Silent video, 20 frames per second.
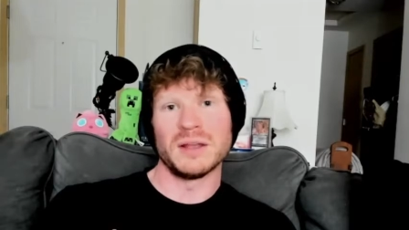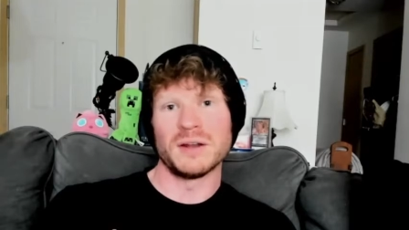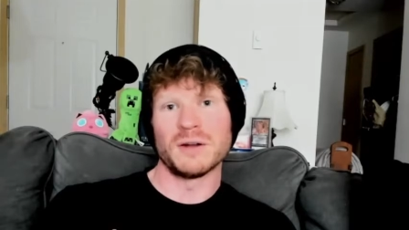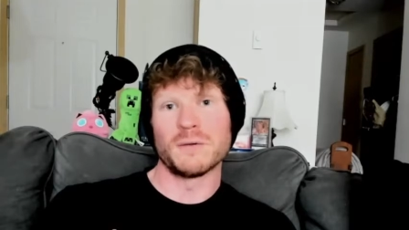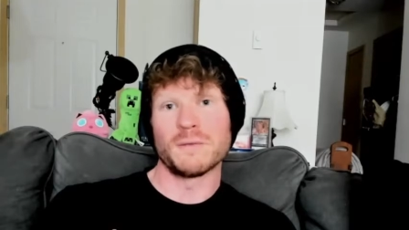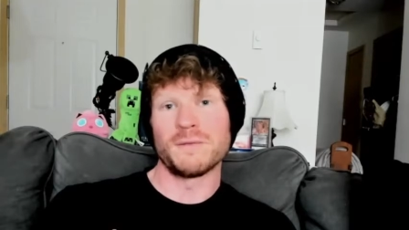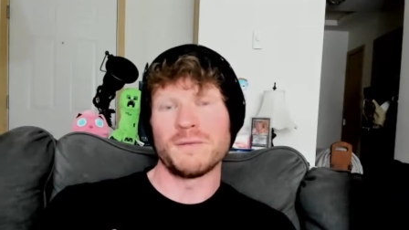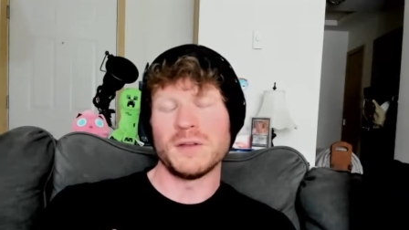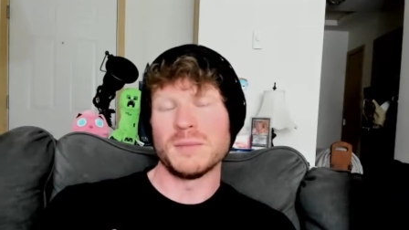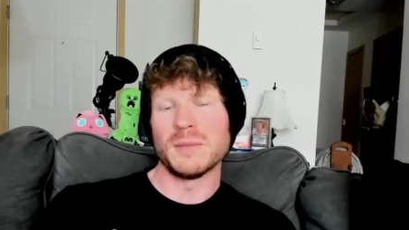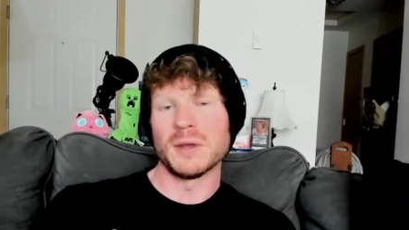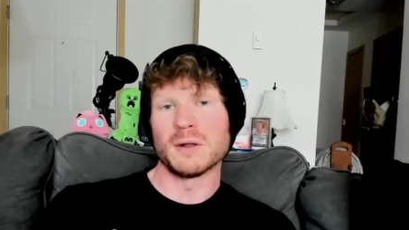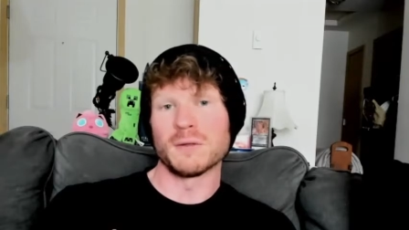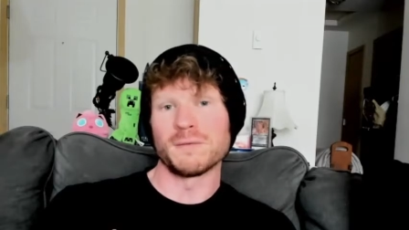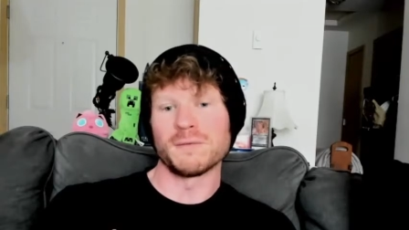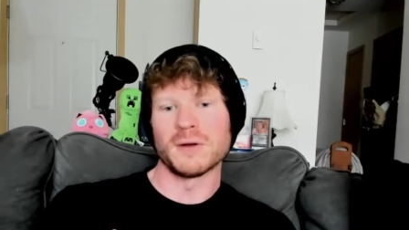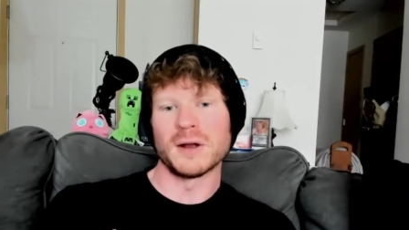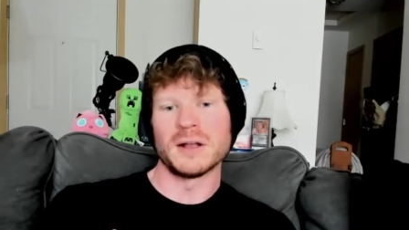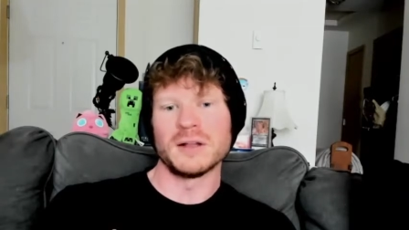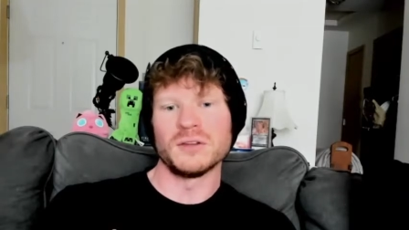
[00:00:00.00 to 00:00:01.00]
female
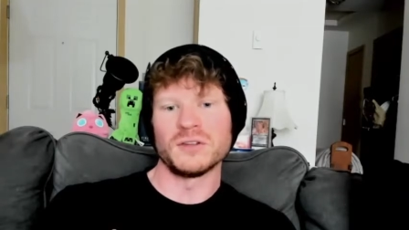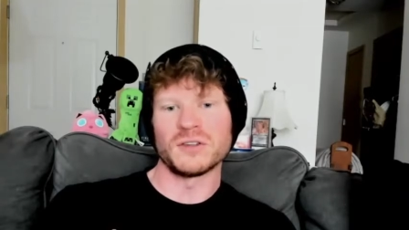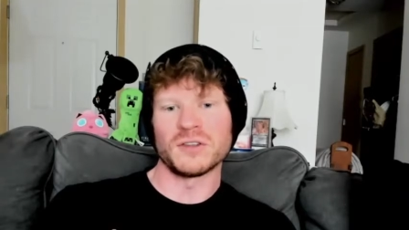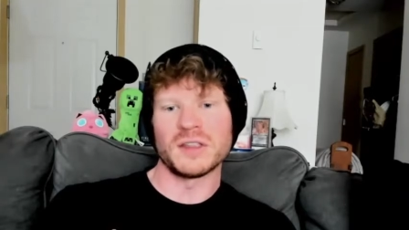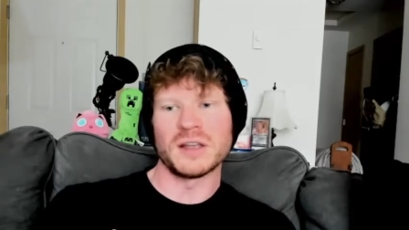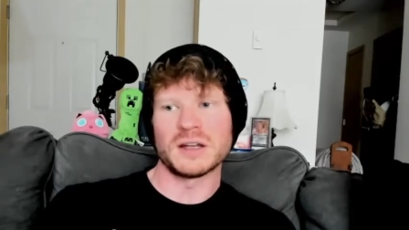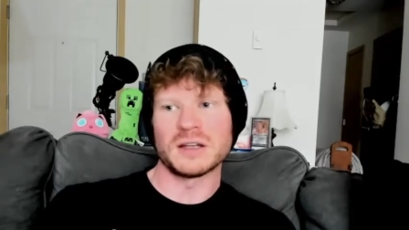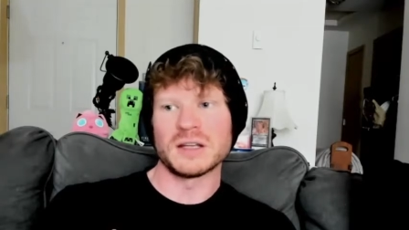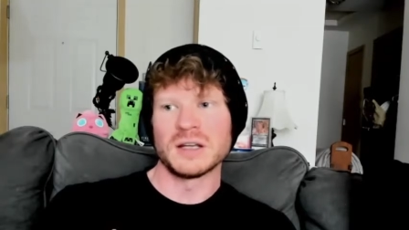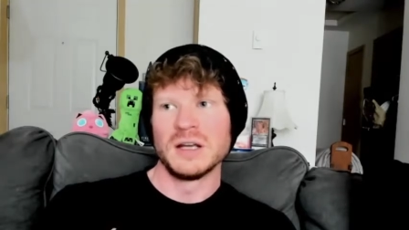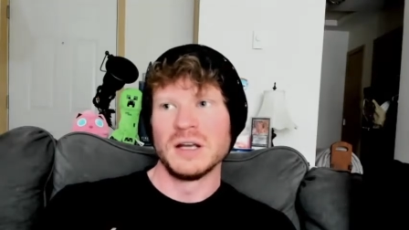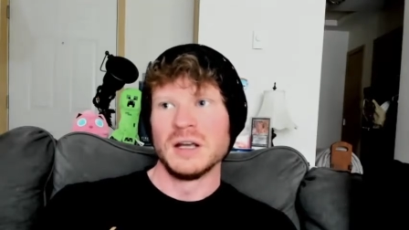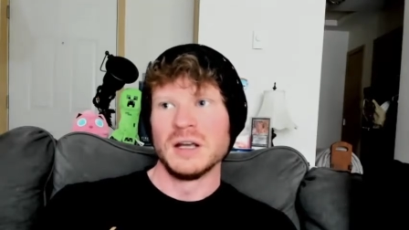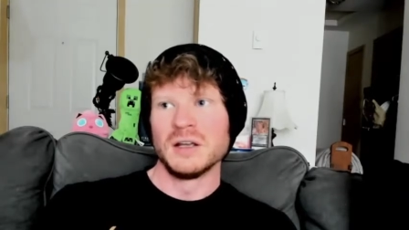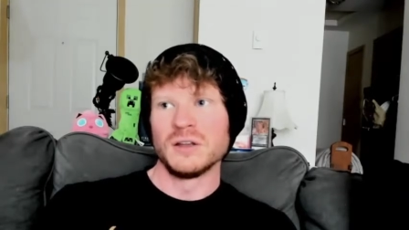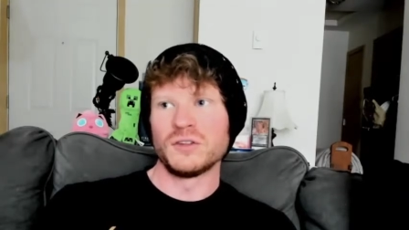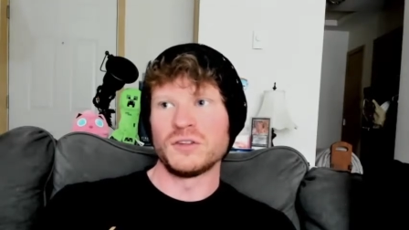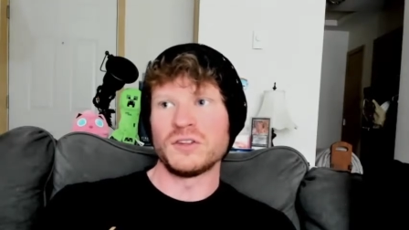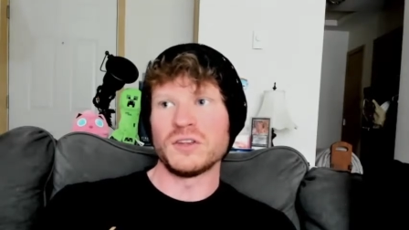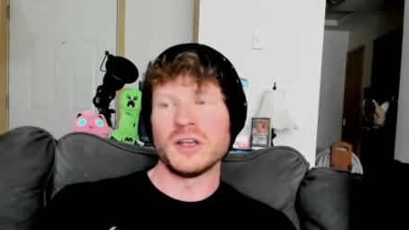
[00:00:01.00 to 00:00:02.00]
friends that
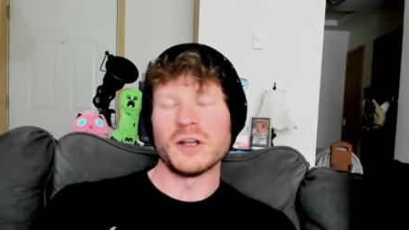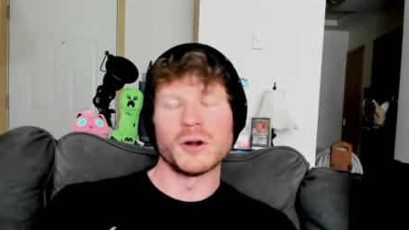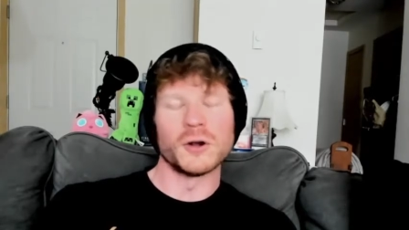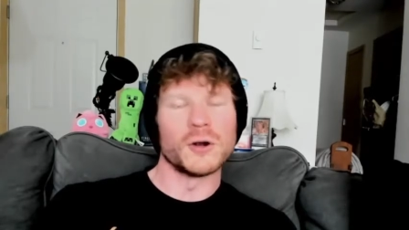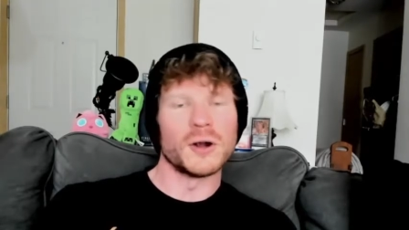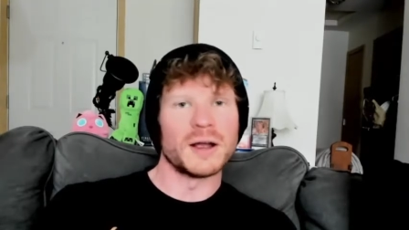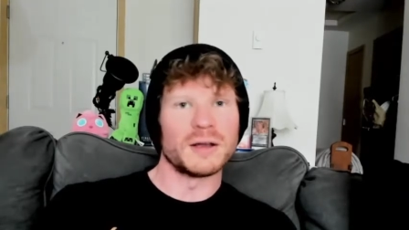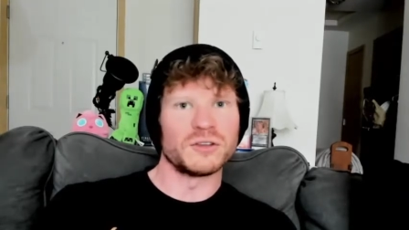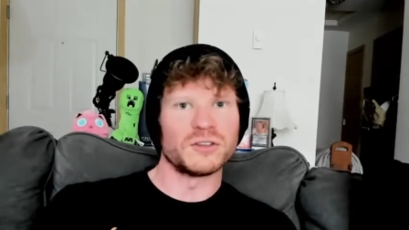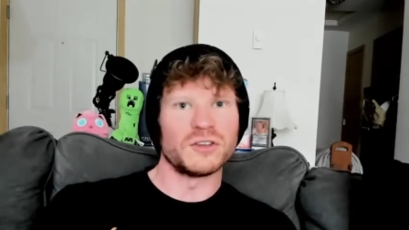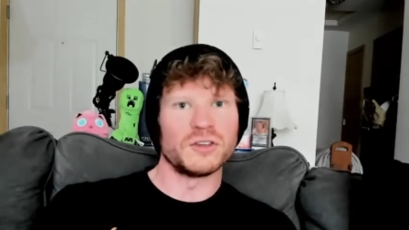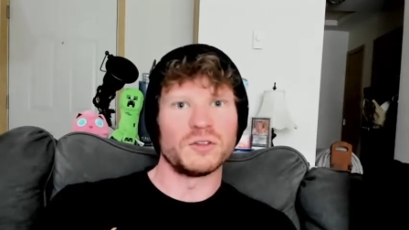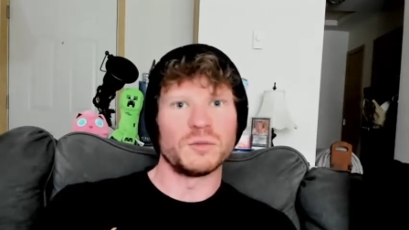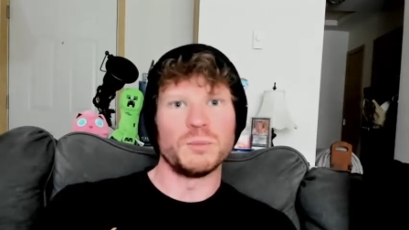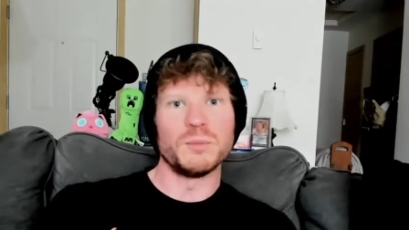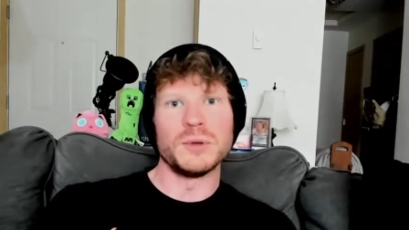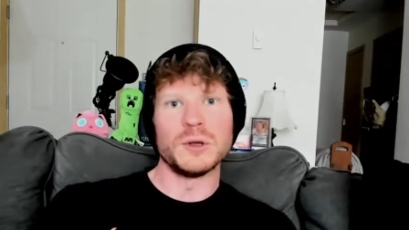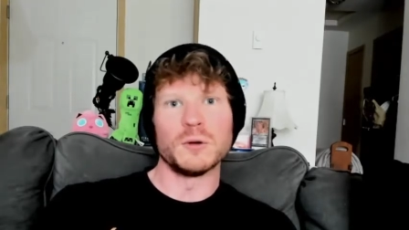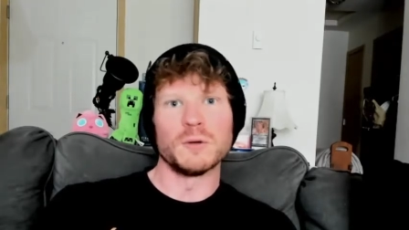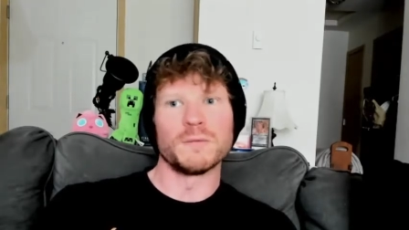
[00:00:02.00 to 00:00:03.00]
see her as this
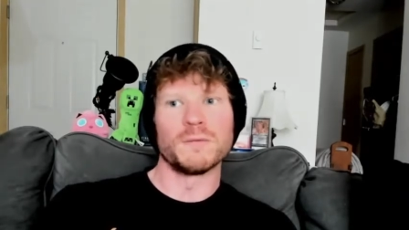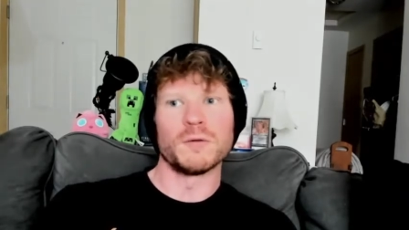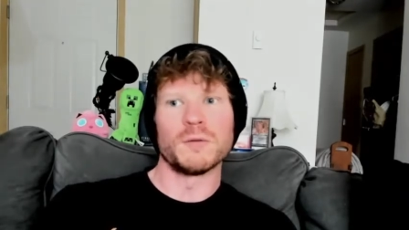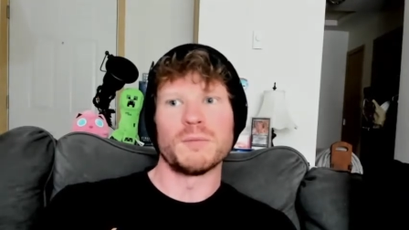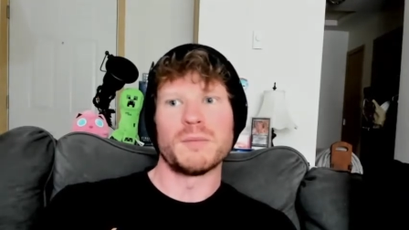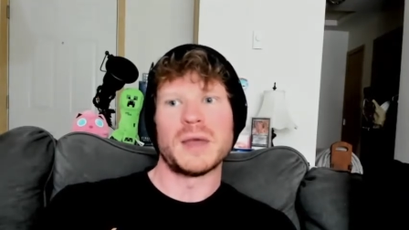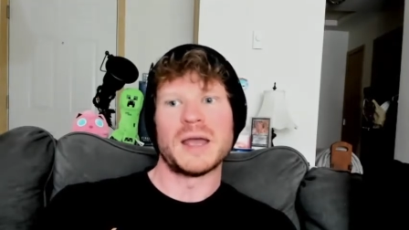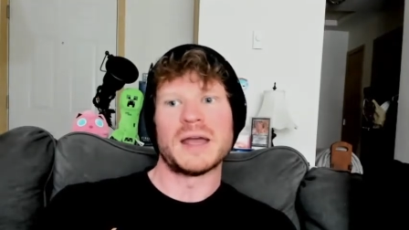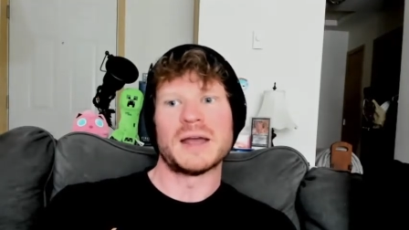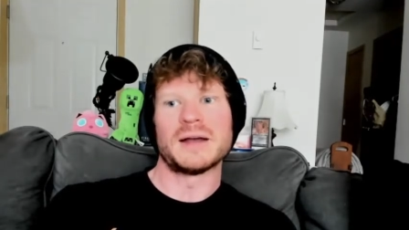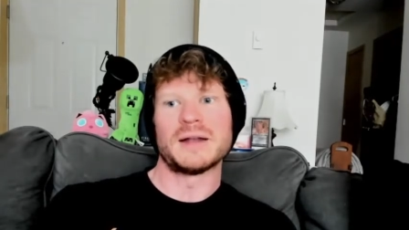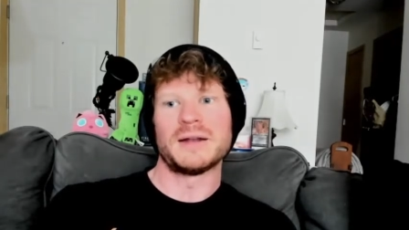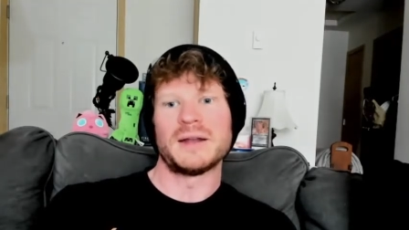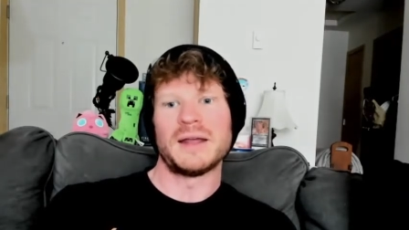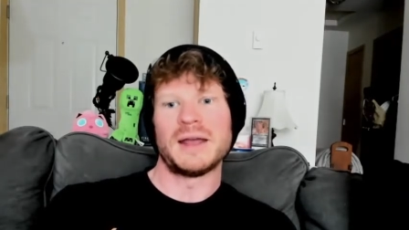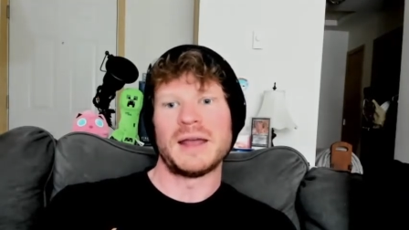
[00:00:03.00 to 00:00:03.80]
beautiful man,